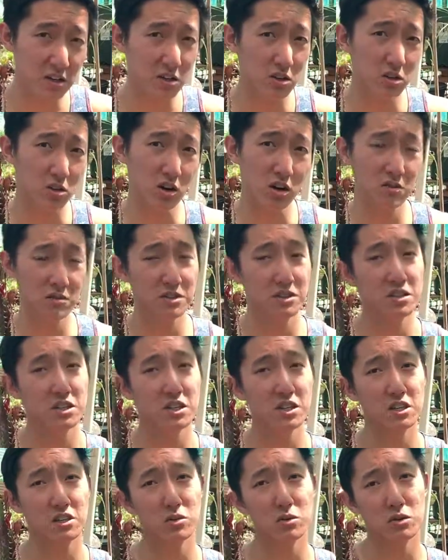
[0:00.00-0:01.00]
you're
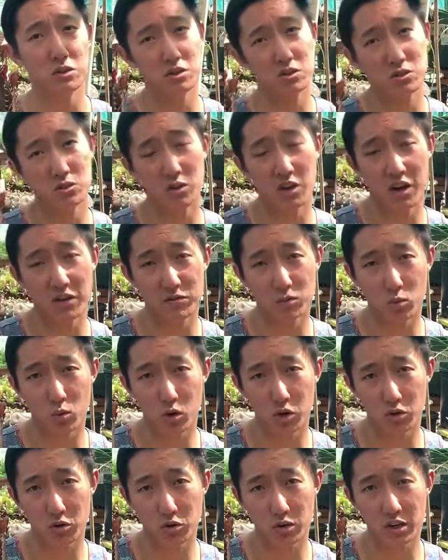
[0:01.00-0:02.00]
obviously going to have to
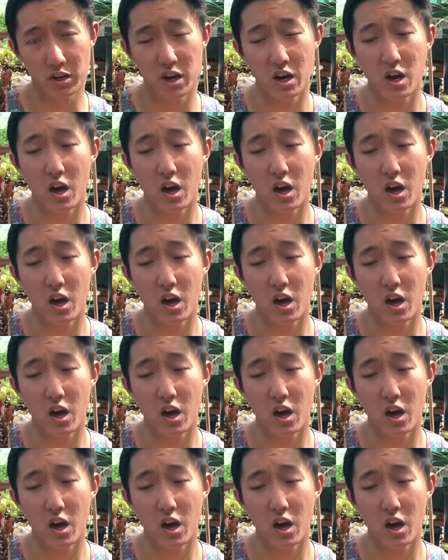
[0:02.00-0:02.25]
water it